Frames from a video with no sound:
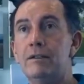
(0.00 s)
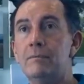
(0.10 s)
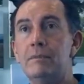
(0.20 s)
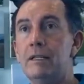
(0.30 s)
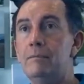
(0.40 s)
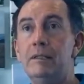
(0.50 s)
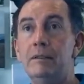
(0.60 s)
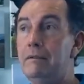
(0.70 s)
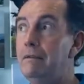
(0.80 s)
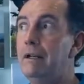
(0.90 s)
Trust me, they
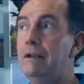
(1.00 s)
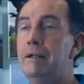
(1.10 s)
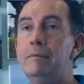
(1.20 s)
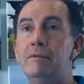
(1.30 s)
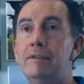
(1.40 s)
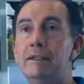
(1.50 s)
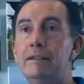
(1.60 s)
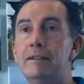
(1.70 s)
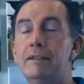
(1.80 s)
build incredible vehicles.